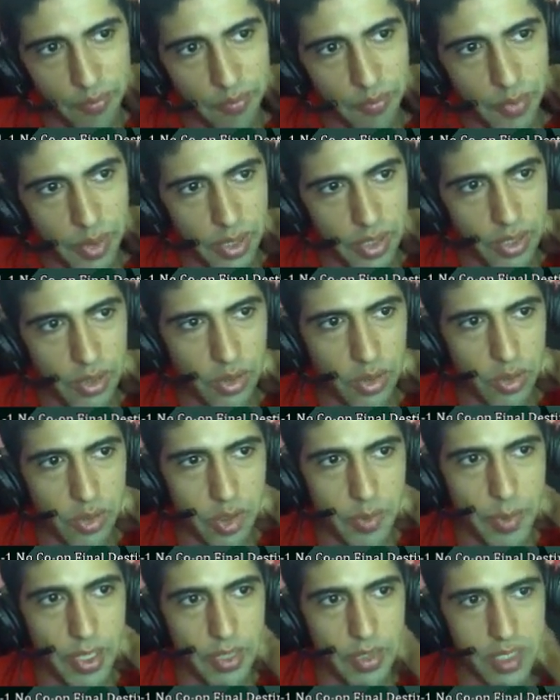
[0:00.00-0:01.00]
but you lose
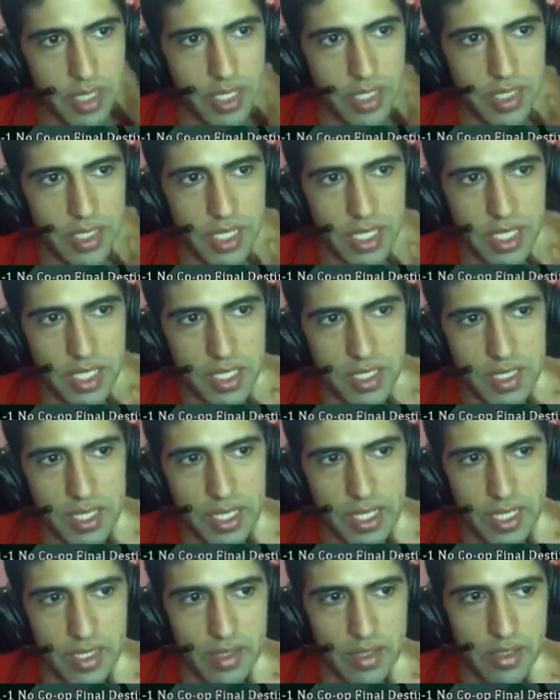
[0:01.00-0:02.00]
about 10 seconds
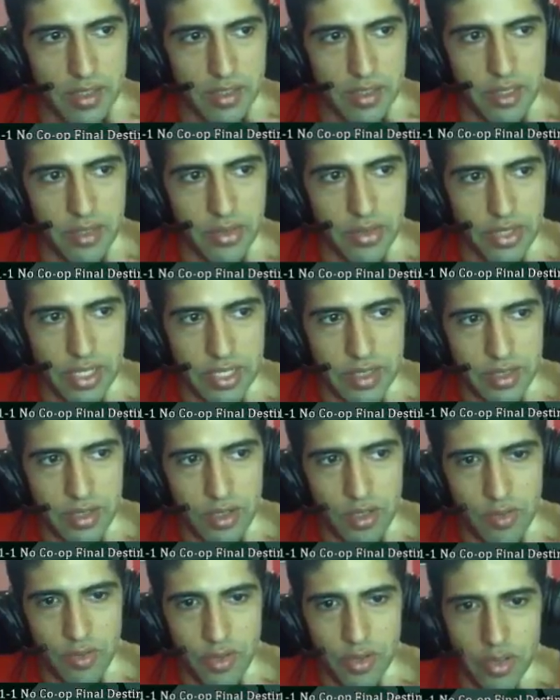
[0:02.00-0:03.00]
taking this secret exit
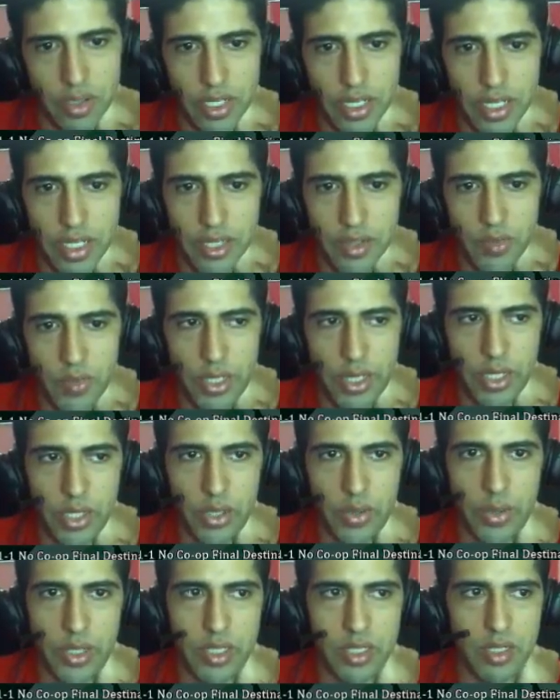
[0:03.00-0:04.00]
over the
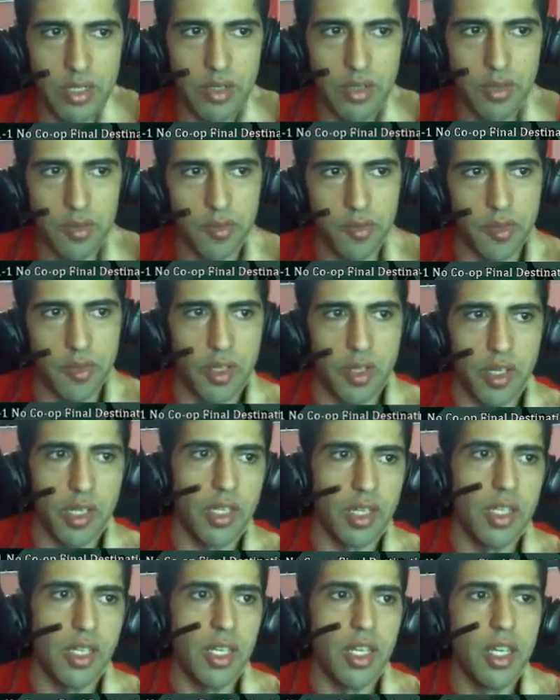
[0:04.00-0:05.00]
regular exit of
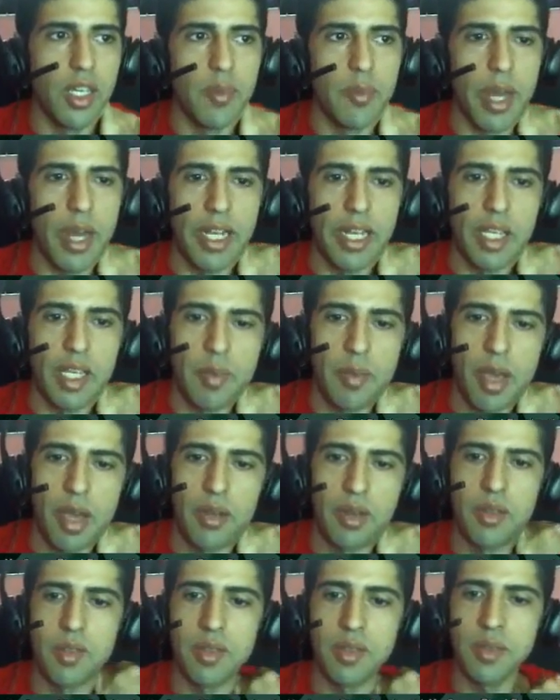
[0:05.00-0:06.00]
Panicky
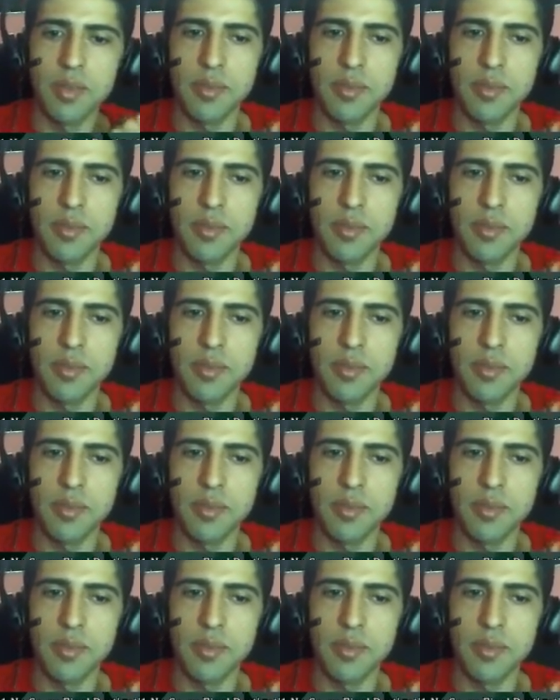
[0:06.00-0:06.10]
Paddles.